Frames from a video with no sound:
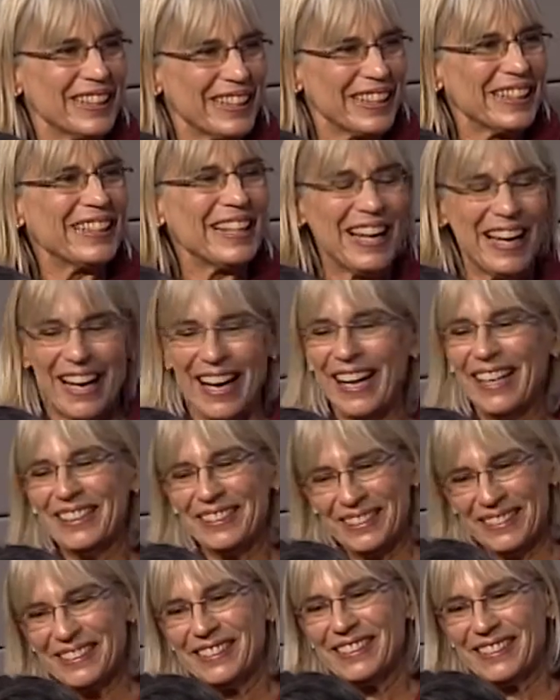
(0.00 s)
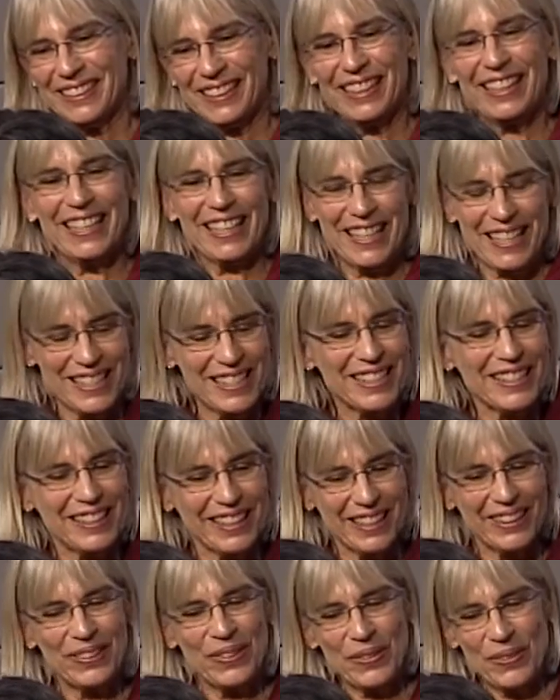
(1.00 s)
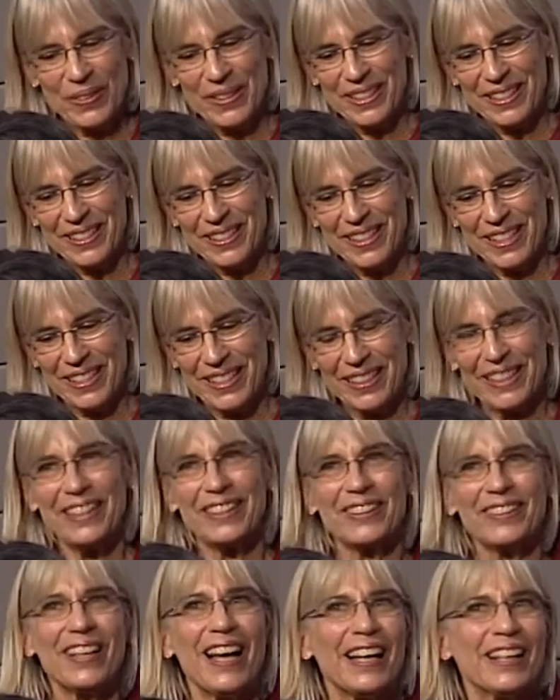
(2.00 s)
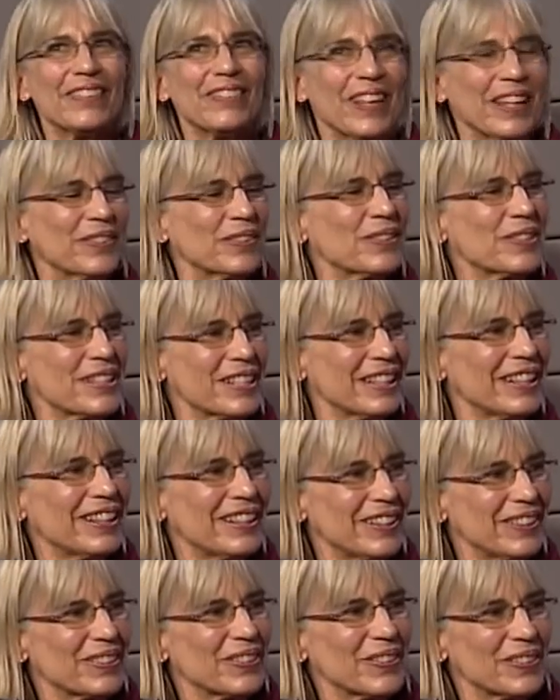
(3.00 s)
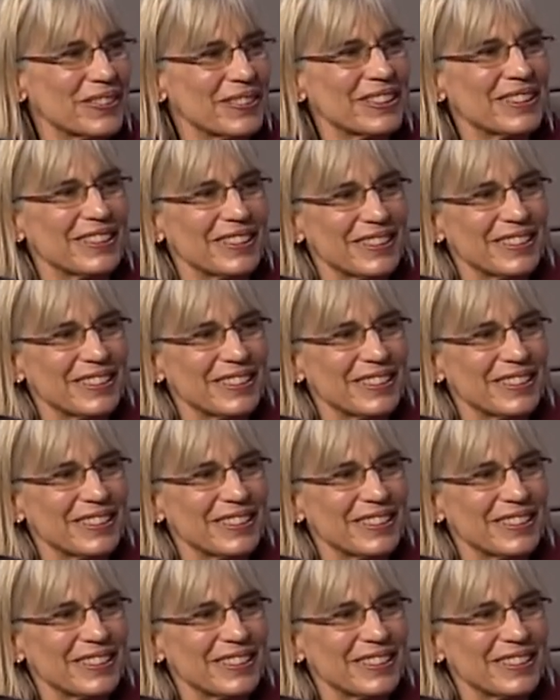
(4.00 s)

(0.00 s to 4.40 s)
Yeah. Wow. He's you know he doesn't need a lot of energy. Uh huh.